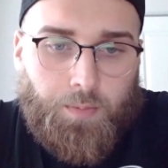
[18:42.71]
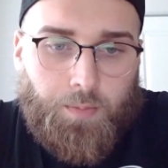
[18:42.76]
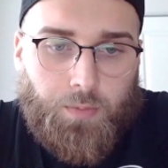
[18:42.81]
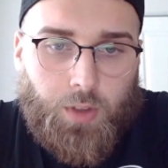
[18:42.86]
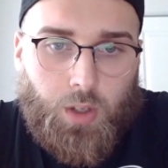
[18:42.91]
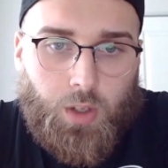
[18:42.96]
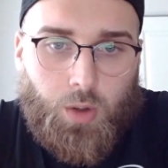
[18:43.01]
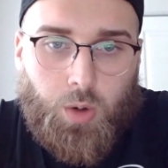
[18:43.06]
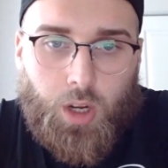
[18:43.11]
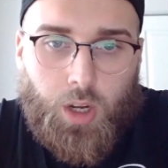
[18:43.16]

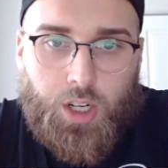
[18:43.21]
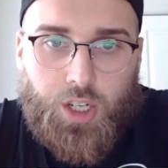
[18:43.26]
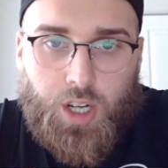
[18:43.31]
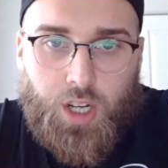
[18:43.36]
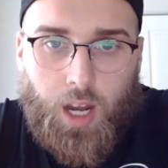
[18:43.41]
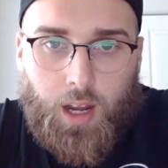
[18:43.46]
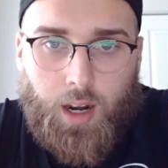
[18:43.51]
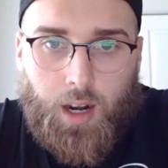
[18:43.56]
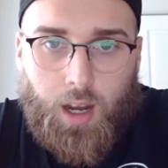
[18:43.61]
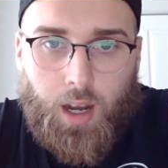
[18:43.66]
Quick
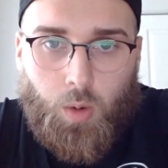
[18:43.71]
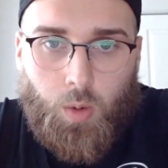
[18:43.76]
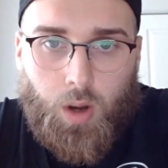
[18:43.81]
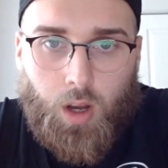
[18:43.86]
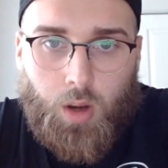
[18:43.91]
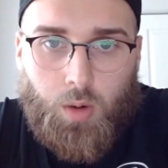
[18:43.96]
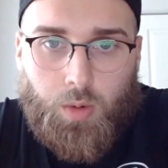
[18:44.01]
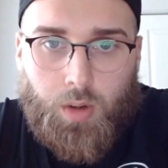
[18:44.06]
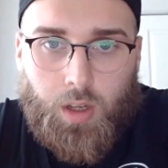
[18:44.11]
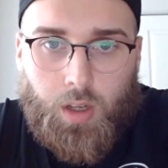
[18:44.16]
shout out while
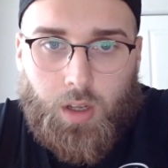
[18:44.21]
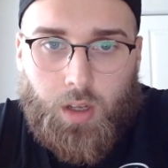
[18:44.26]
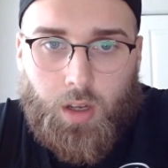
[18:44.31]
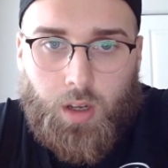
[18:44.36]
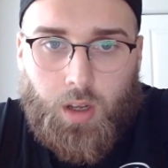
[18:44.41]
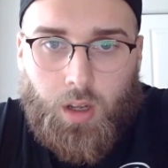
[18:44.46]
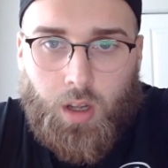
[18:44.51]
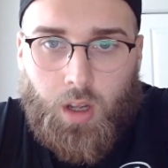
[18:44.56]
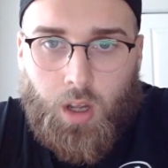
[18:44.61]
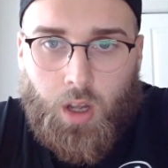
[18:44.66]

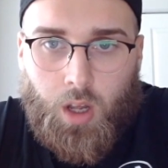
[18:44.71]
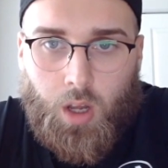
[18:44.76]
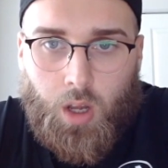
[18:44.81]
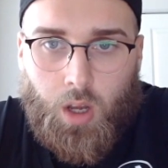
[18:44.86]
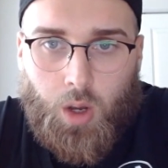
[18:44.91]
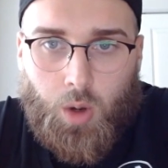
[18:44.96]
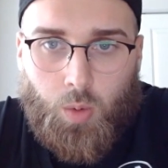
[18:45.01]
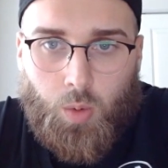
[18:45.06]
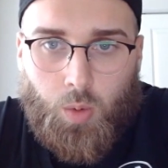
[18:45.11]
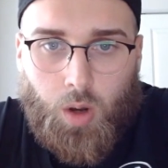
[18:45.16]

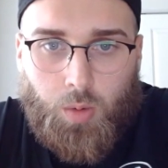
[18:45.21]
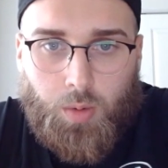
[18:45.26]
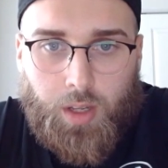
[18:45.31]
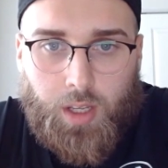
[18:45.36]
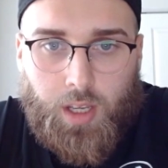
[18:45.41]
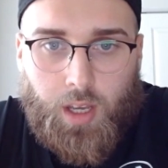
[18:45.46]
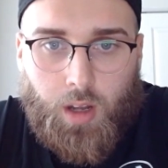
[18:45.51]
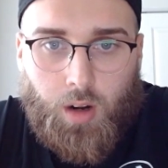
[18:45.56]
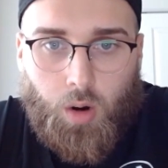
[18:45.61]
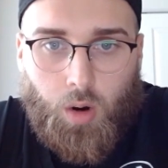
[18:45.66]
we
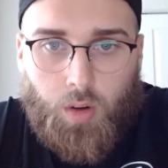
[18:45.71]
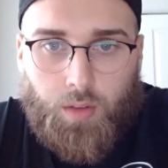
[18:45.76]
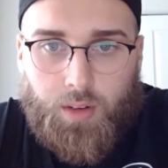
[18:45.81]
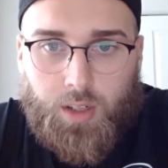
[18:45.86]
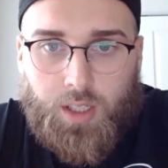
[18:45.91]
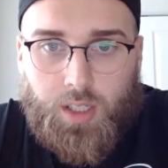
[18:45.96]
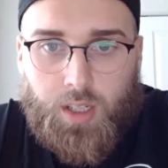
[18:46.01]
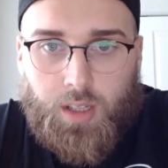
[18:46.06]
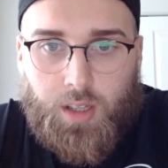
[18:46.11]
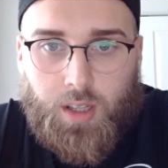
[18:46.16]
get over
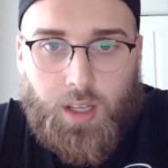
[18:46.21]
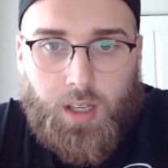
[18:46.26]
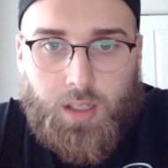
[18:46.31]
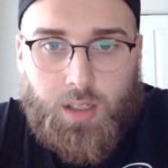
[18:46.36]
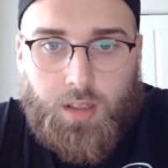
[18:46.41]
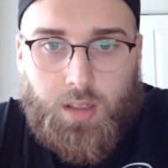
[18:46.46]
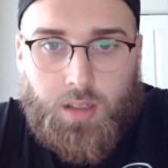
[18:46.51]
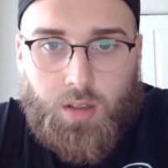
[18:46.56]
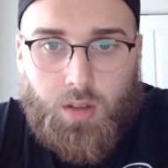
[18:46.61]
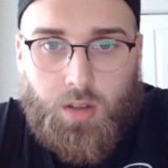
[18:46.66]
to these,
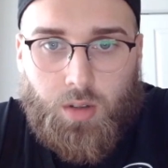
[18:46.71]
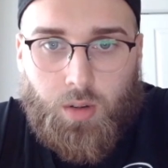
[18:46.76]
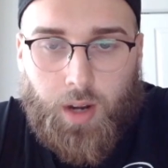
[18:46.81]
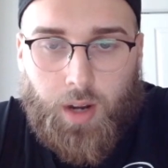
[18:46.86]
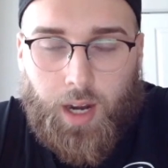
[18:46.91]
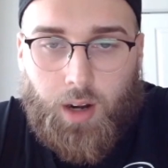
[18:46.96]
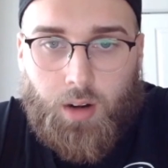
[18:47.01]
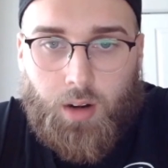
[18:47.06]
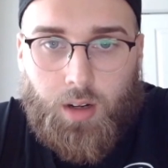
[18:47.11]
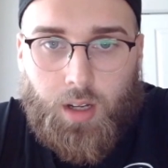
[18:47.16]
to
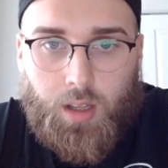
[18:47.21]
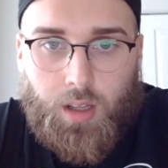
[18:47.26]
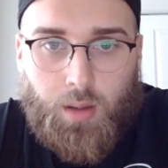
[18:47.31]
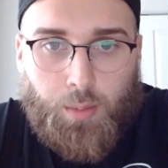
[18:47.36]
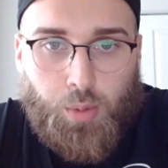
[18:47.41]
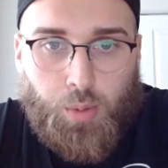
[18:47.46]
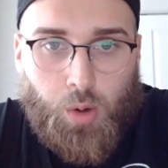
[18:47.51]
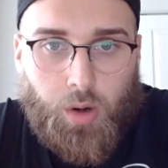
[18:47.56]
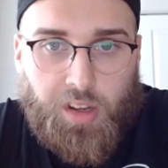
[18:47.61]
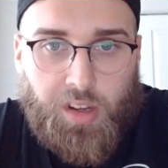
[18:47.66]
Aaron and the
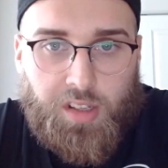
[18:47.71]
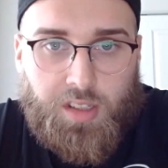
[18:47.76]
boys.